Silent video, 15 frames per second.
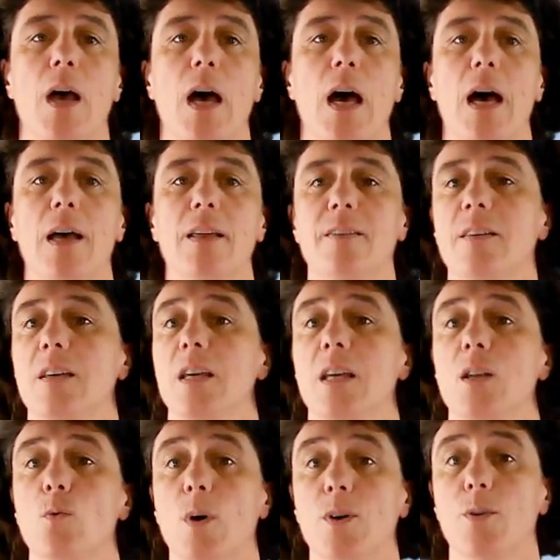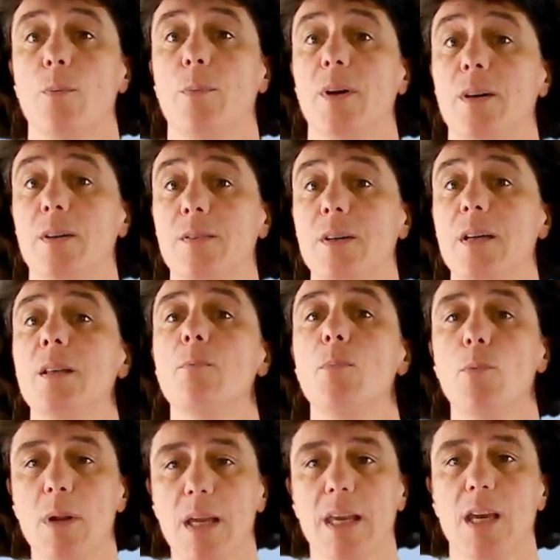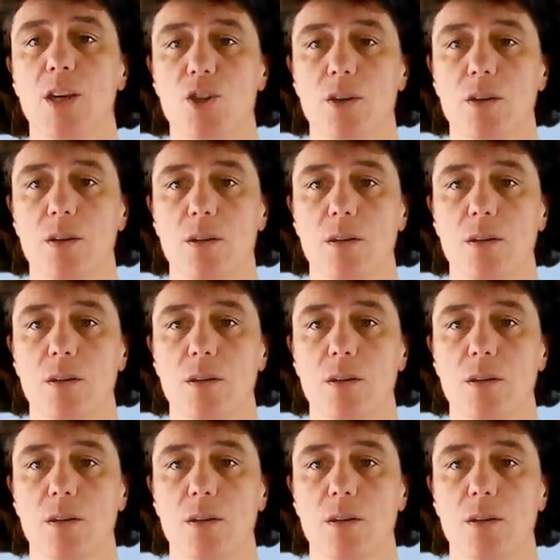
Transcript: as in what appears in publication.